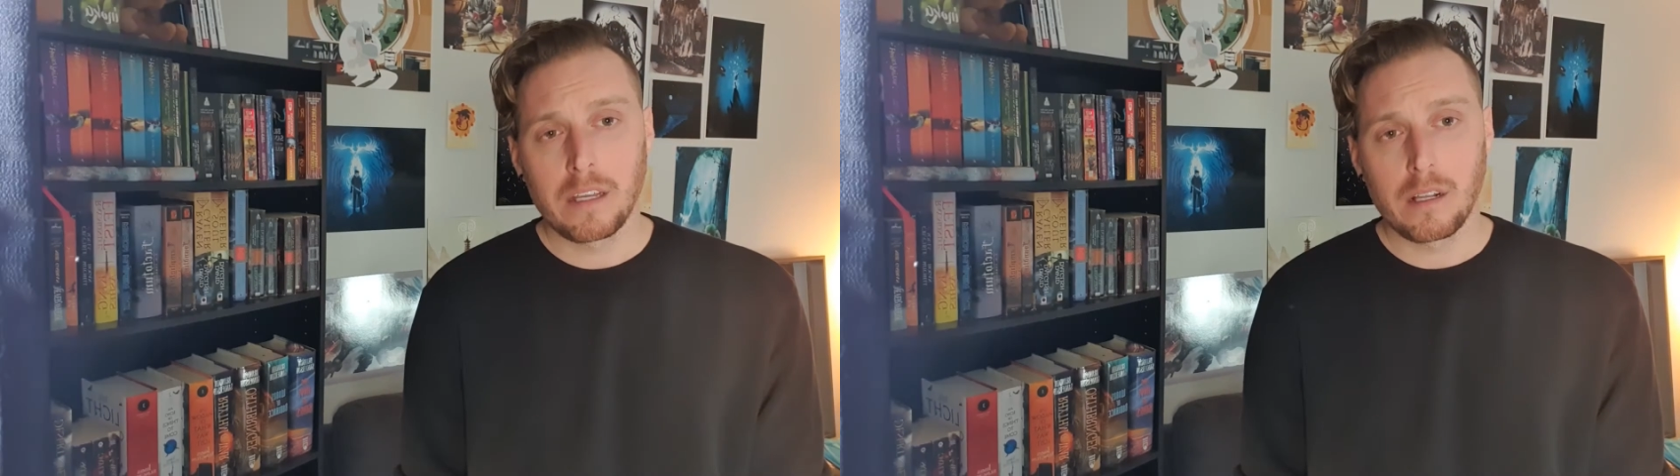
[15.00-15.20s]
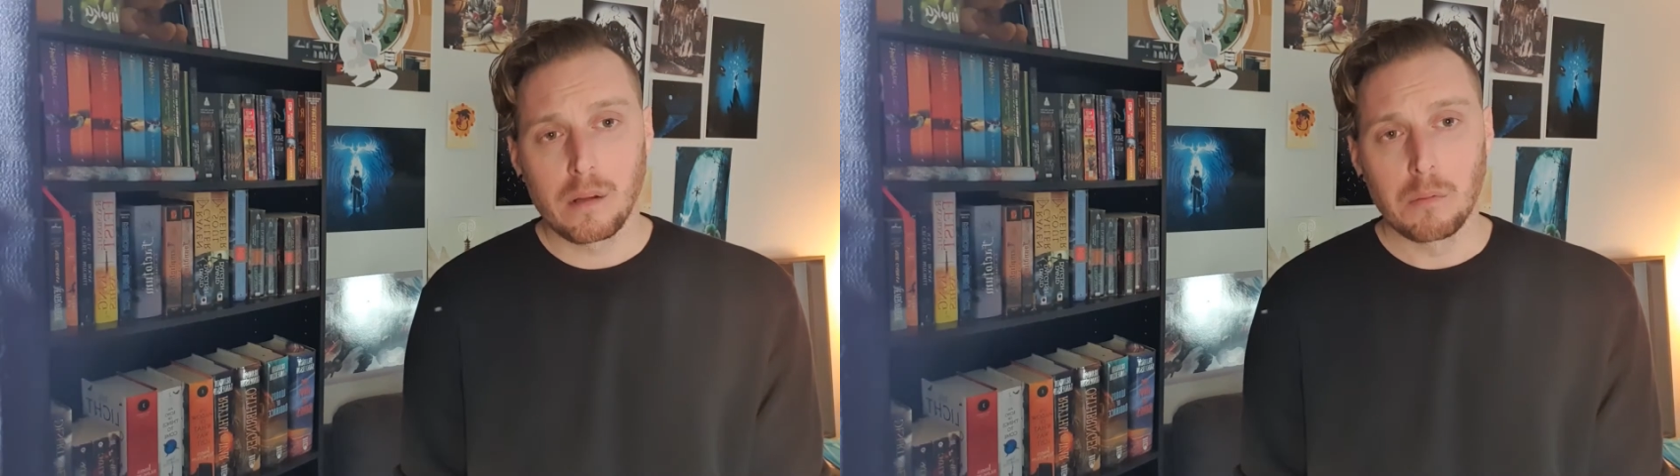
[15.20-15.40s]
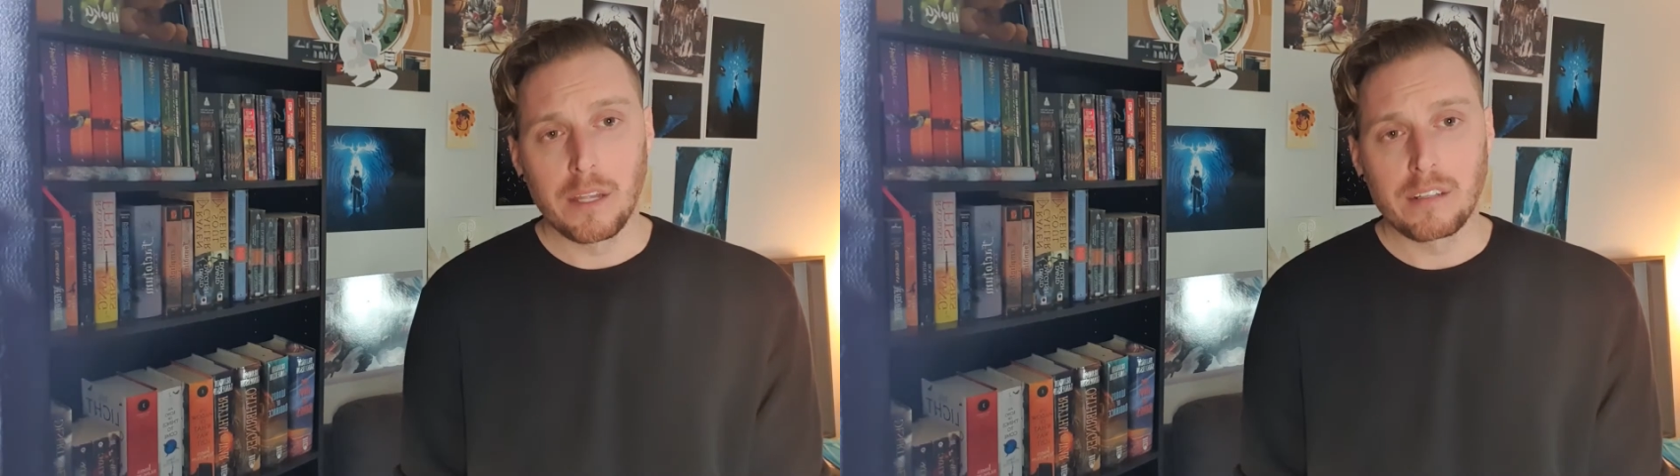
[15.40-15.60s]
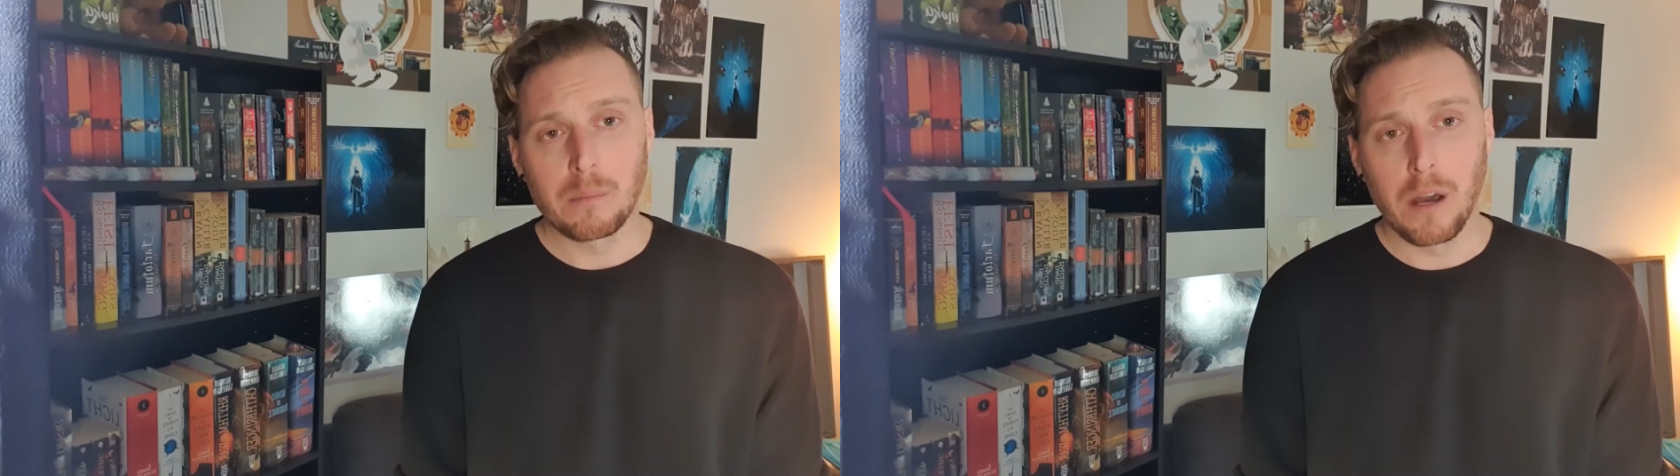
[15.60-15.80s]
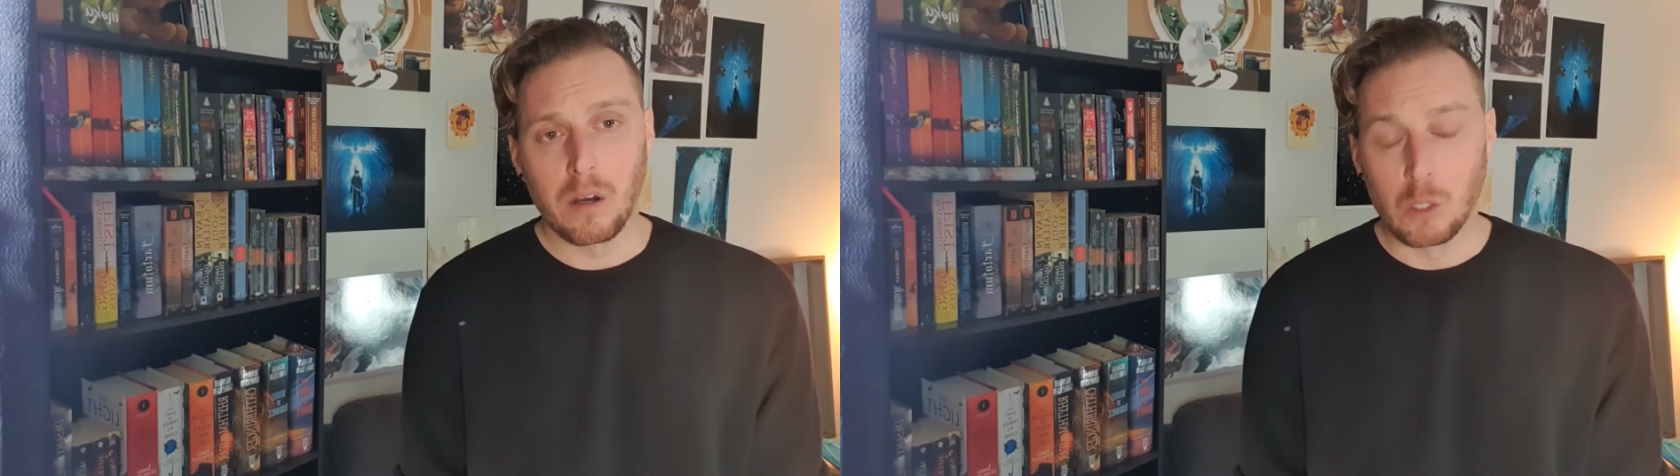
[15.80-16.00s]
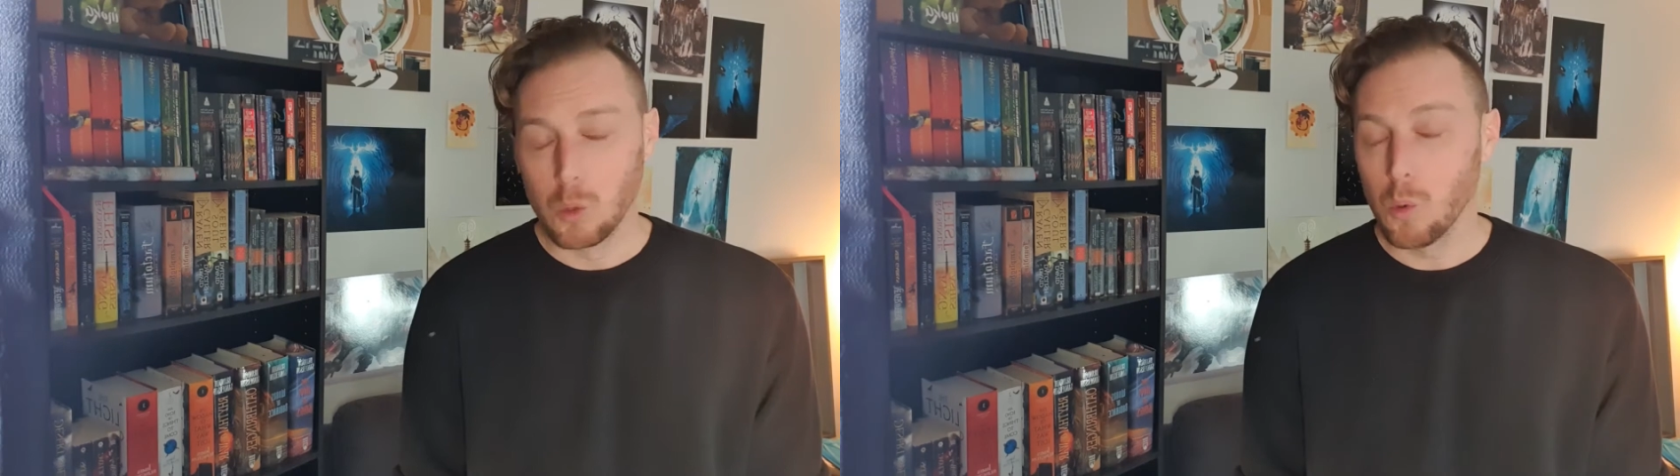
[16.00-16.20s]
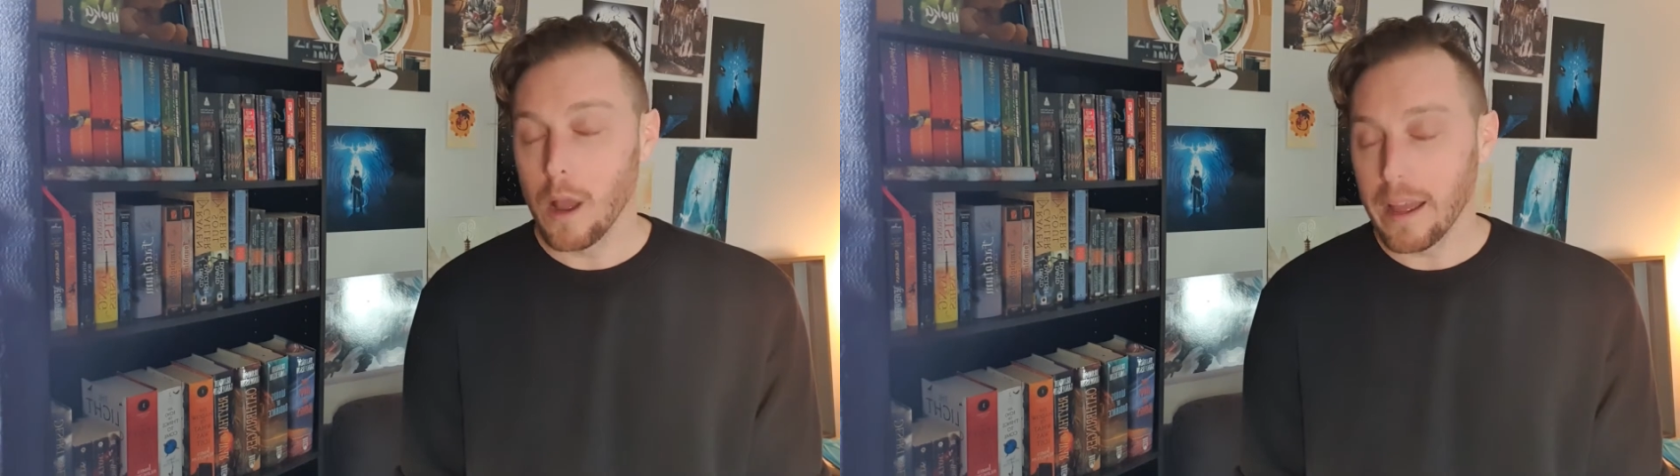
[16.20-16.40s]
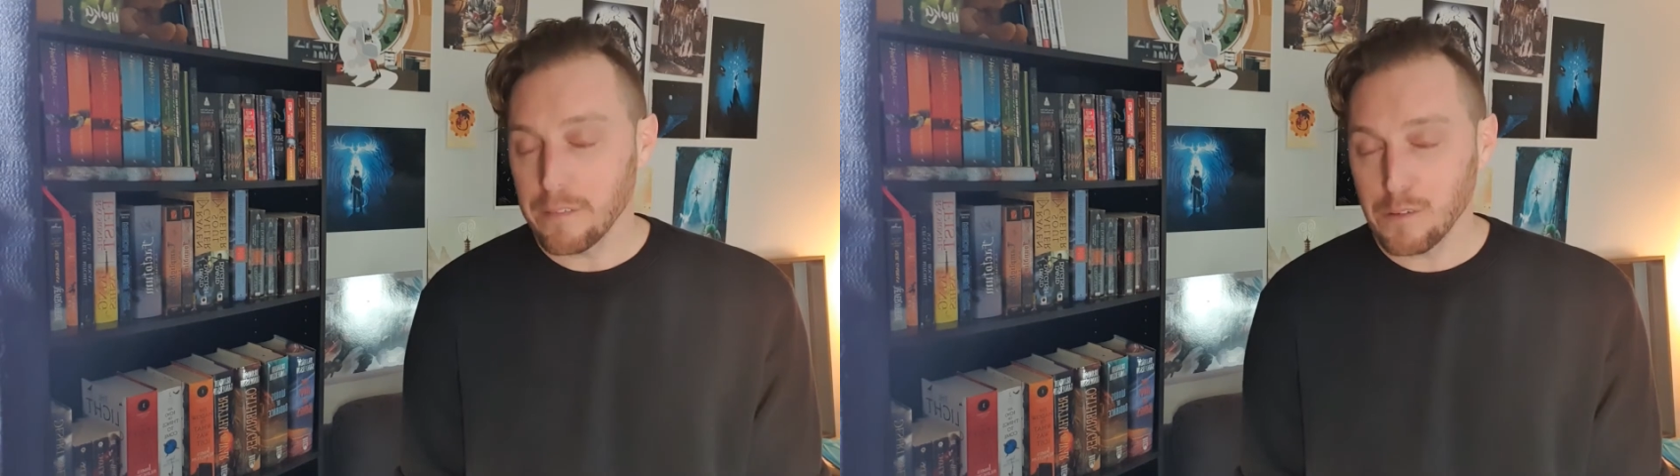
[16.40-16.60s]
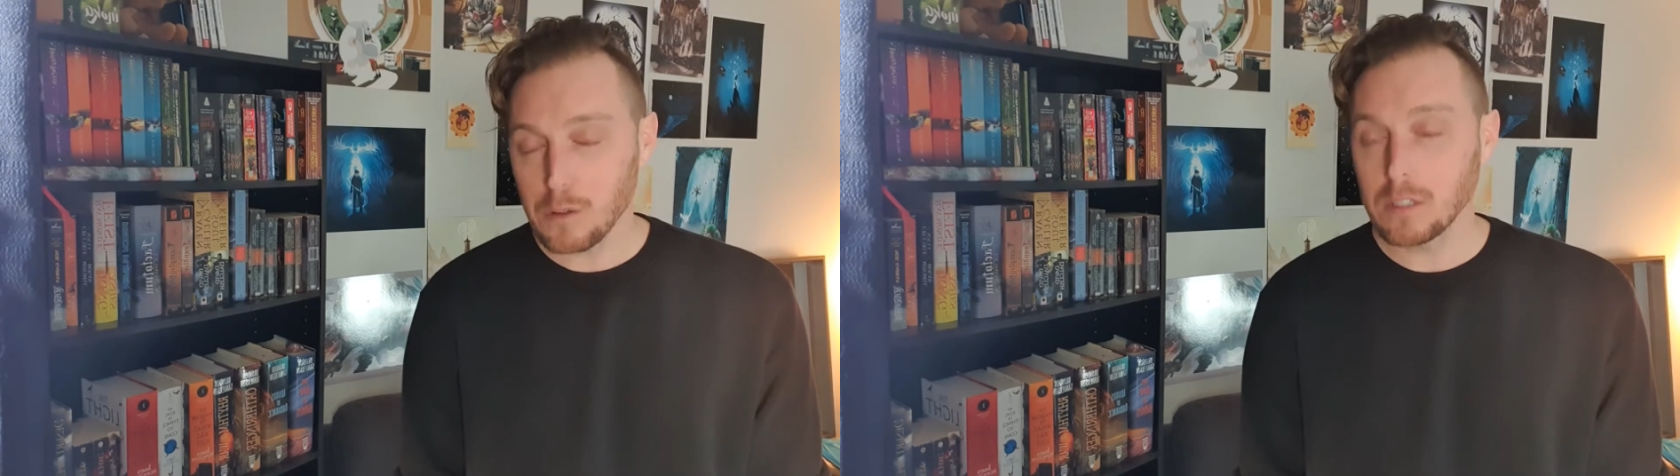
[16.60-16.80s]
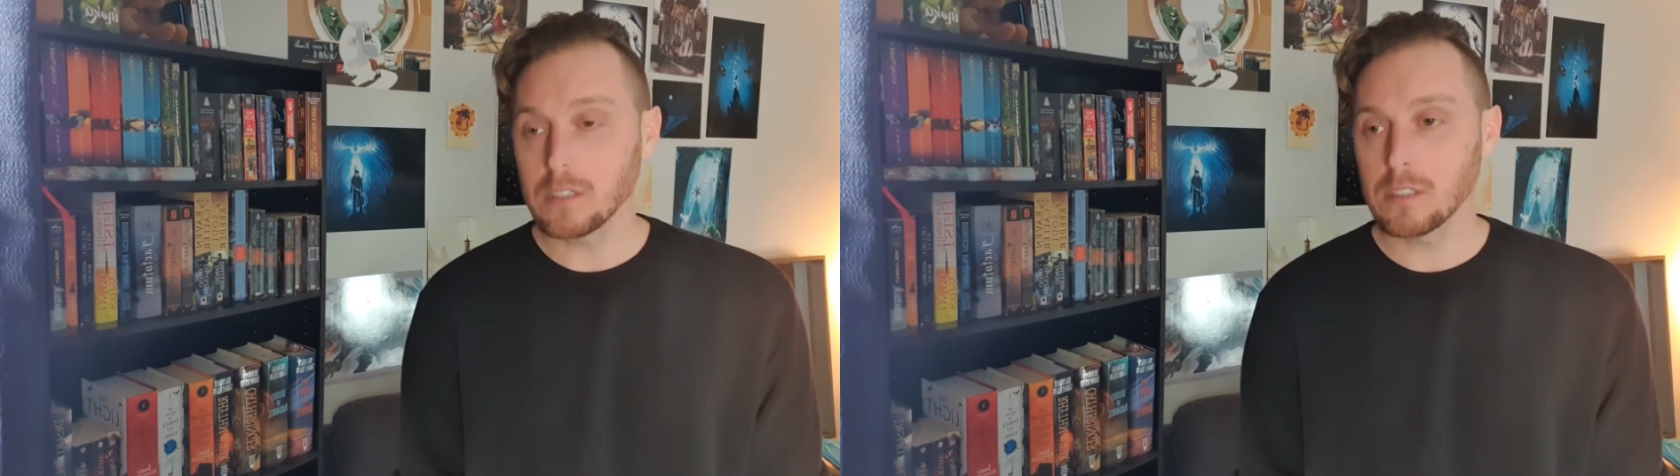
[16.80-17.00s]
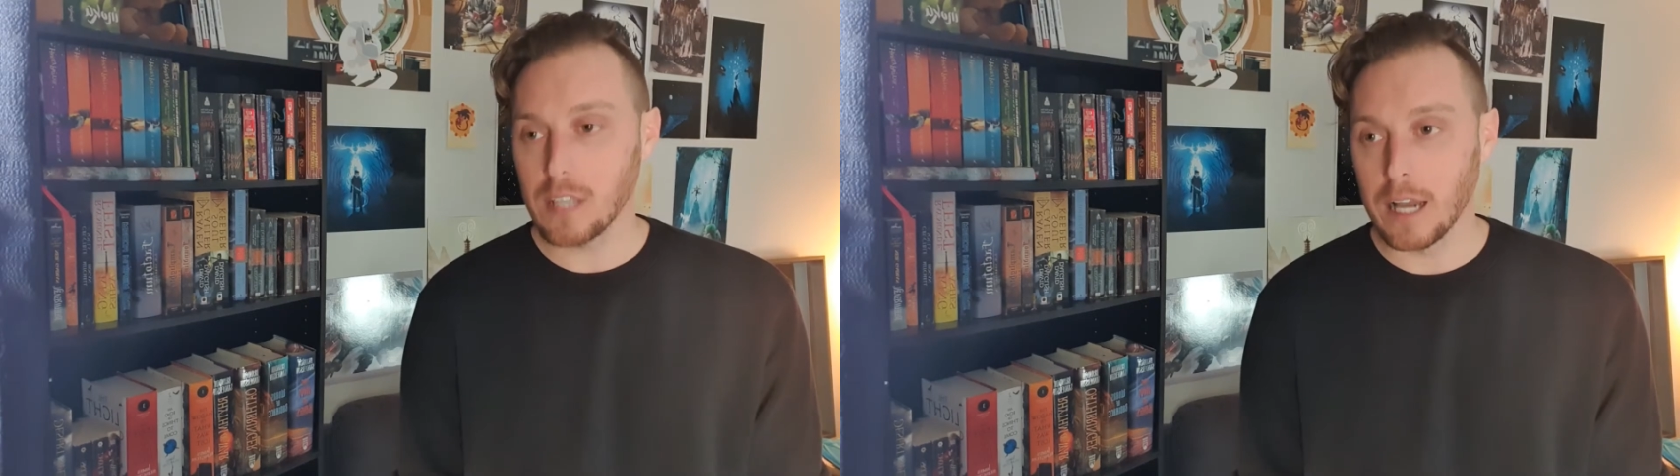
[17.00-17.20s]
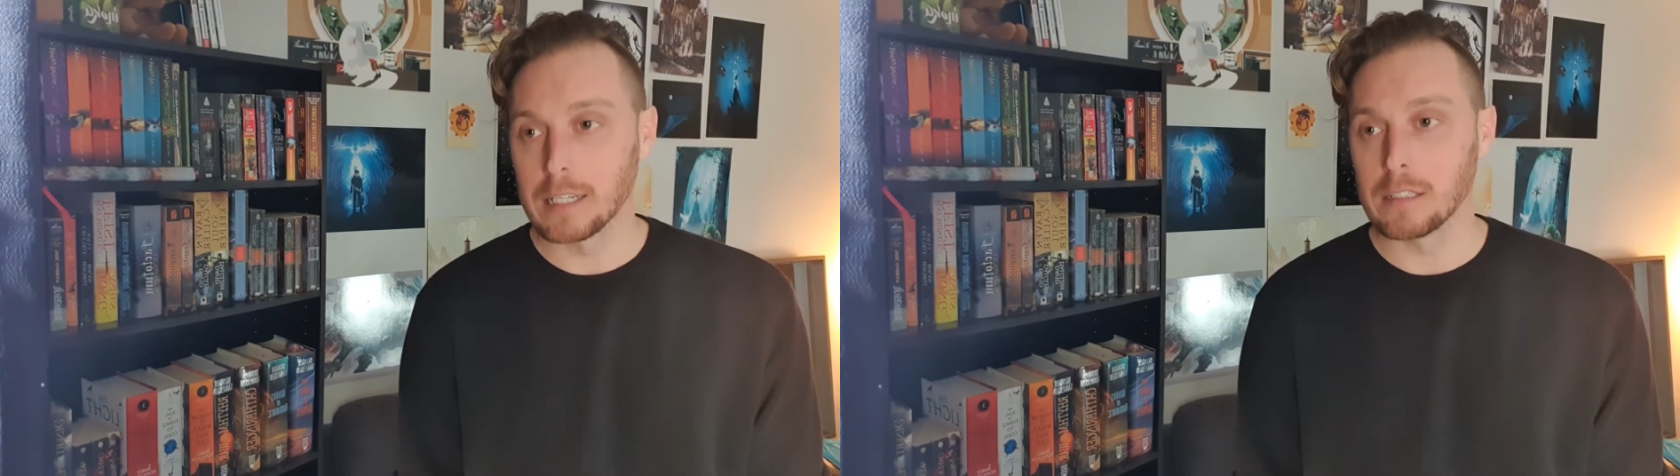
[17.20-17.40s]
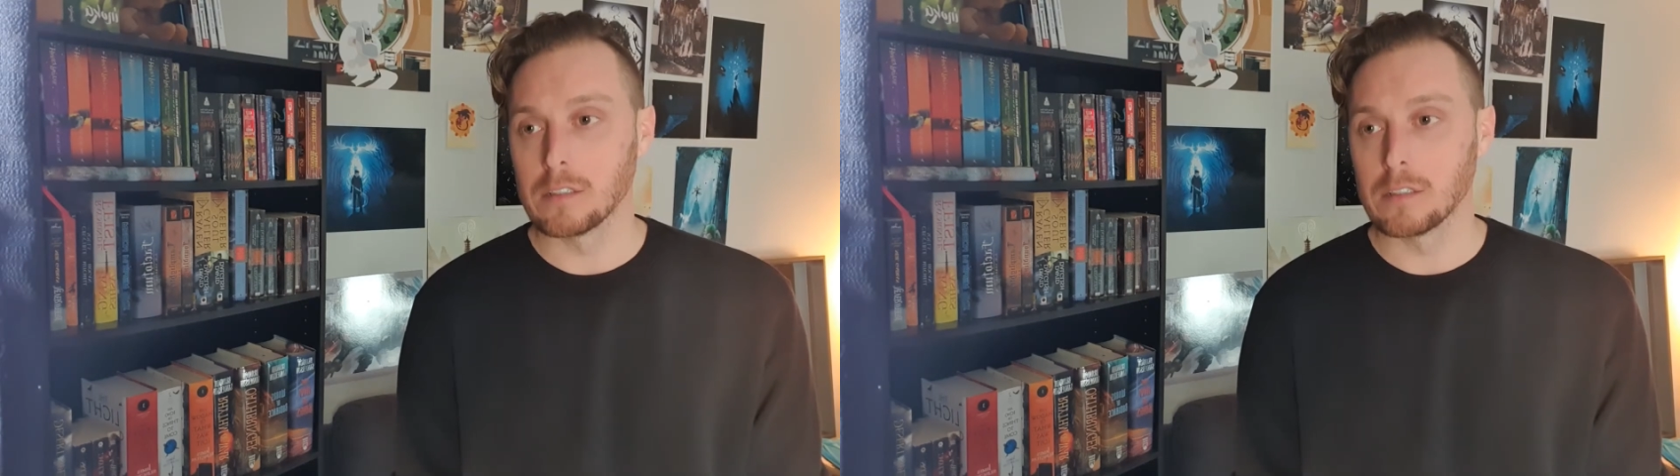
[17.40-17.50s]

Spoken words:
complaint about, whoever decided